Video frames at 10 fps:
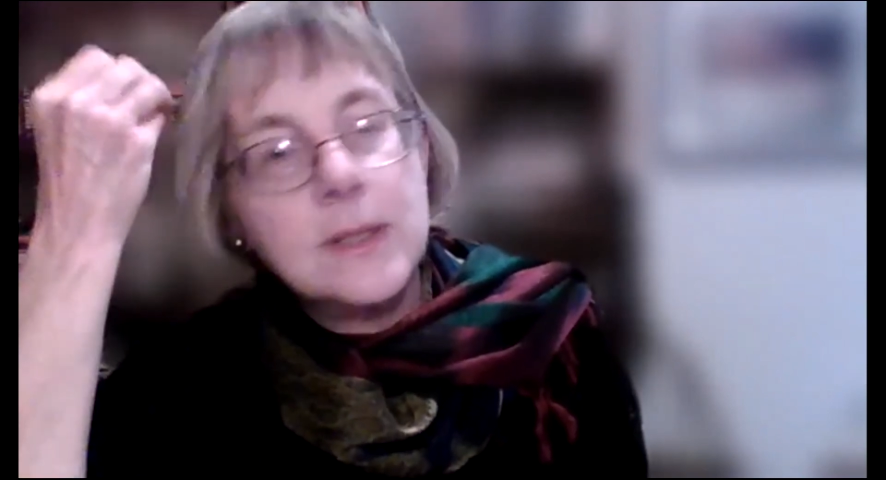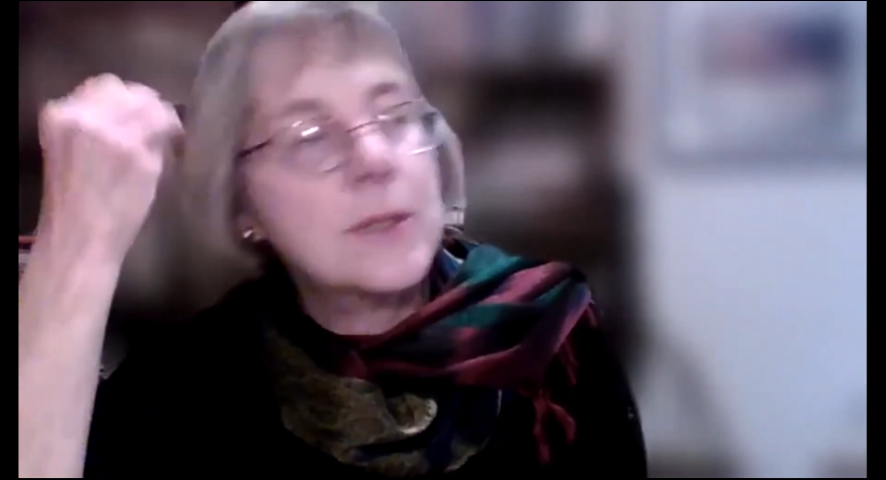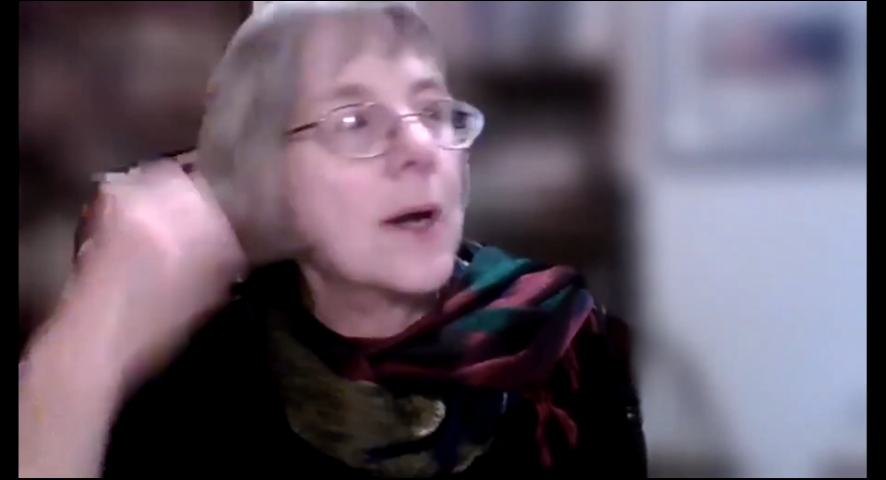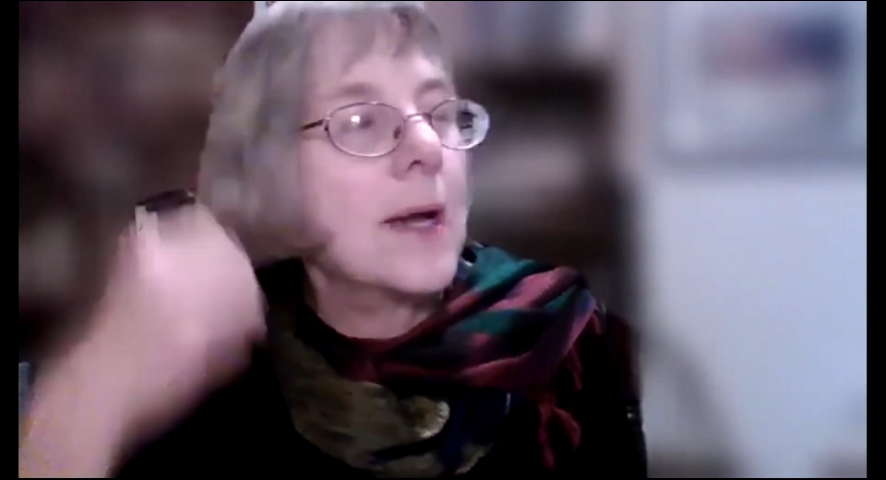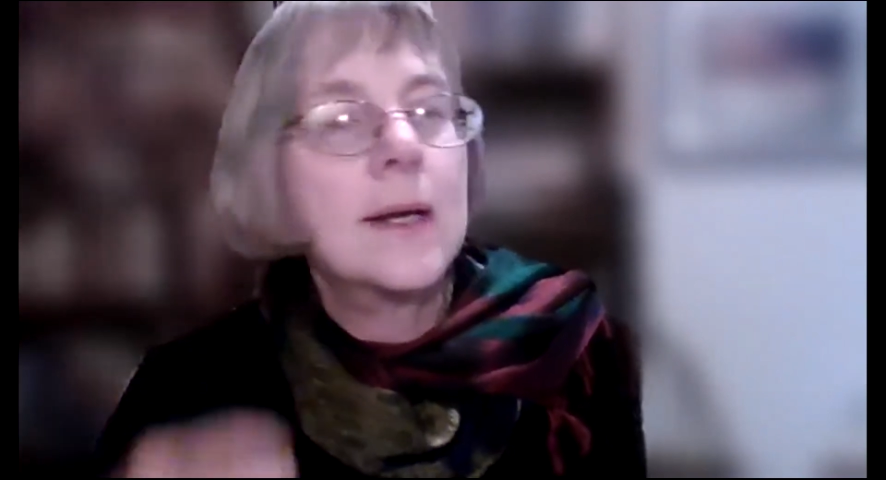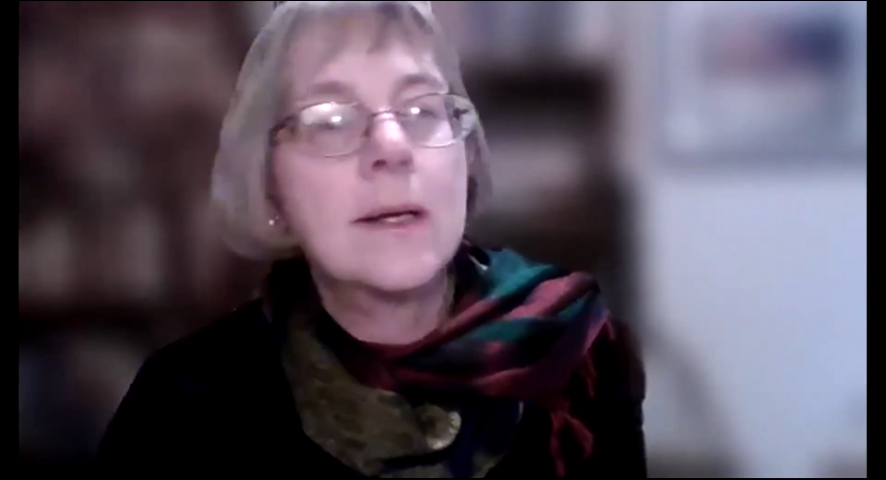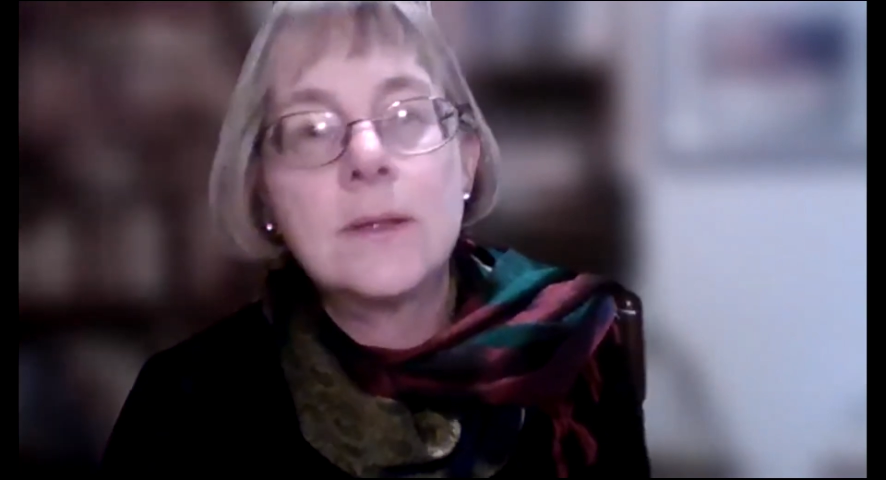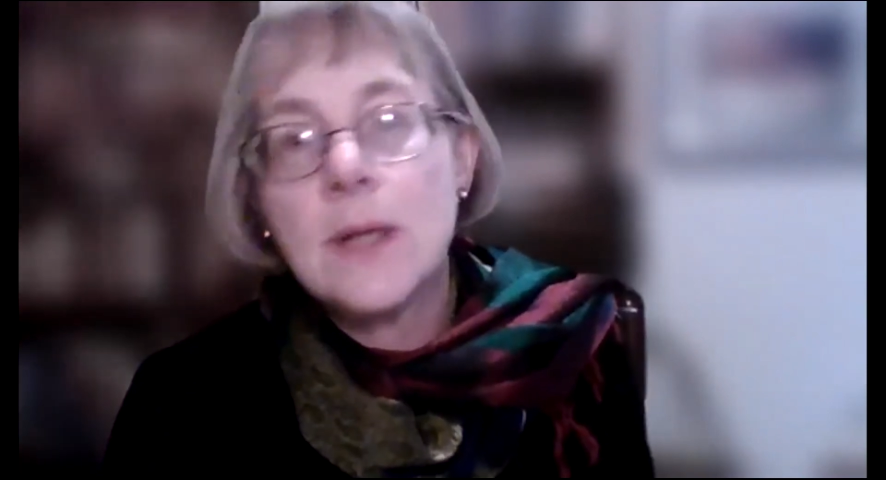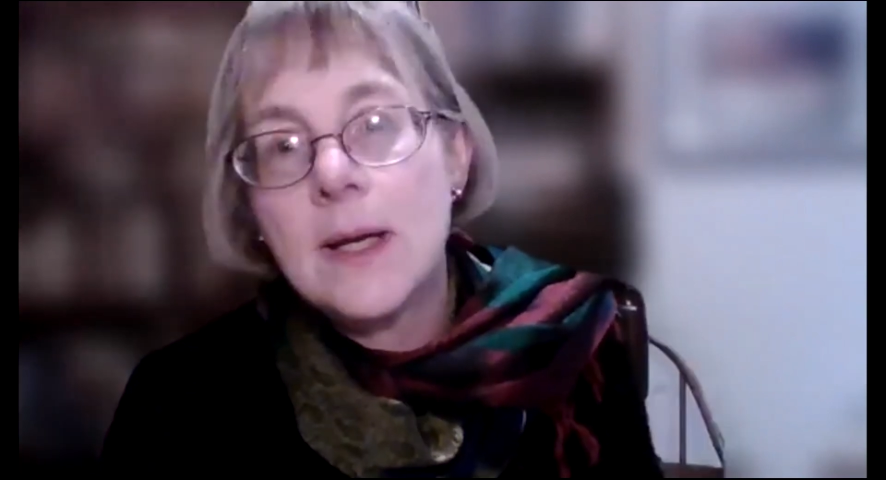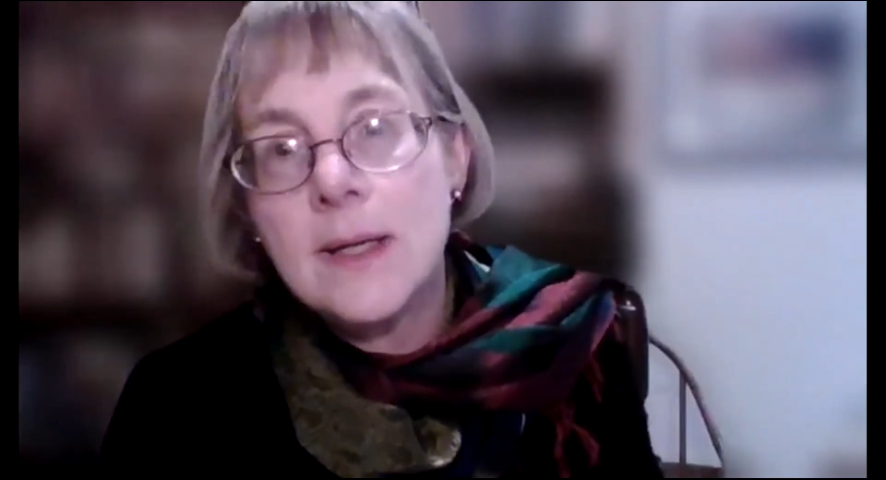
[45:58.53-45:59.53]
Just try
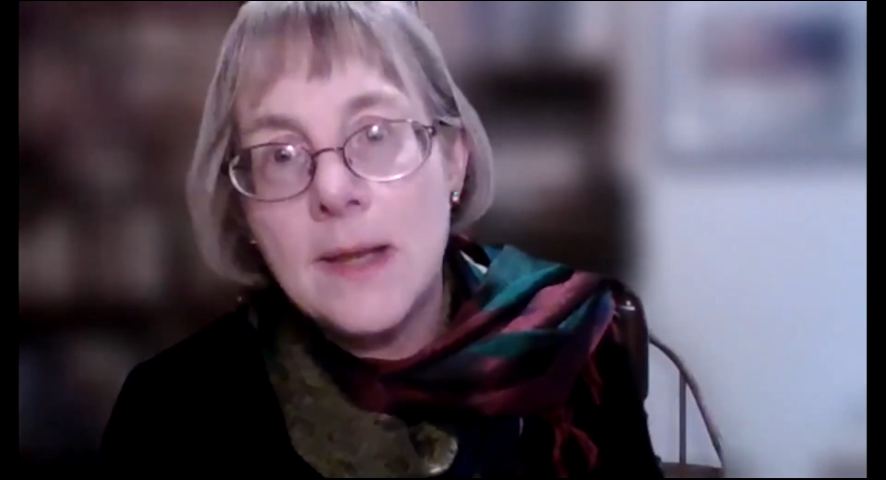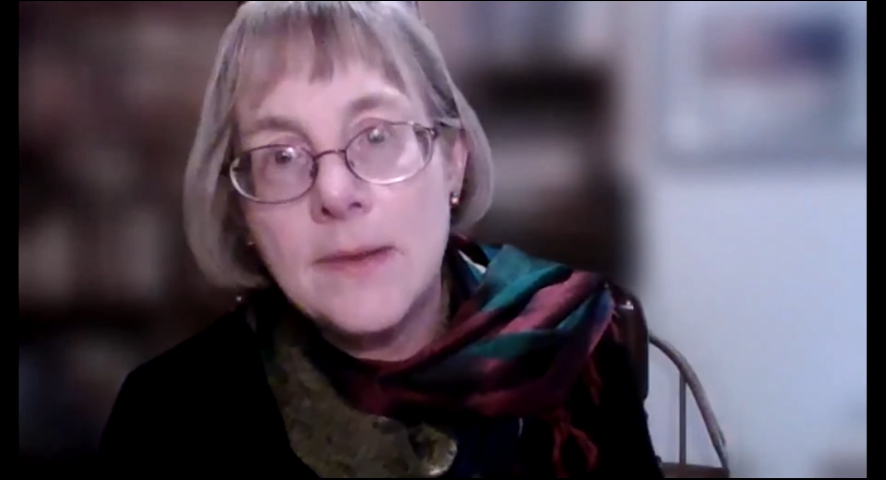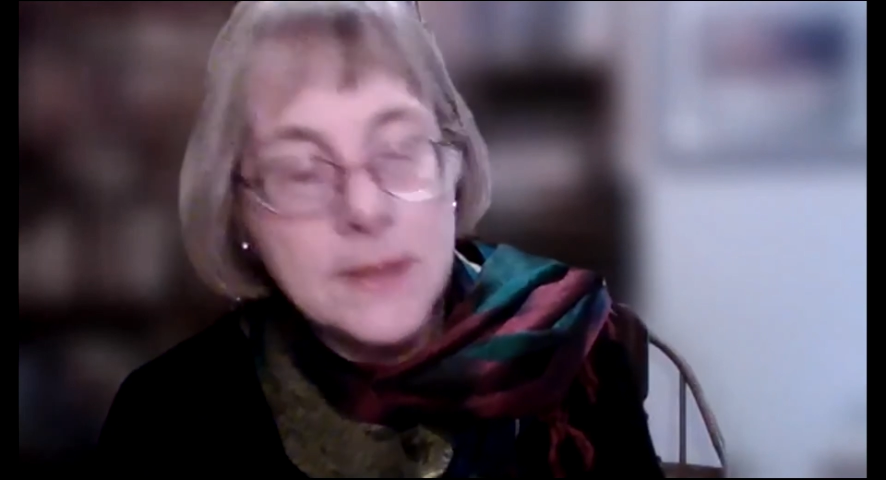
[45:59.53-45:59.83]
it. Try it another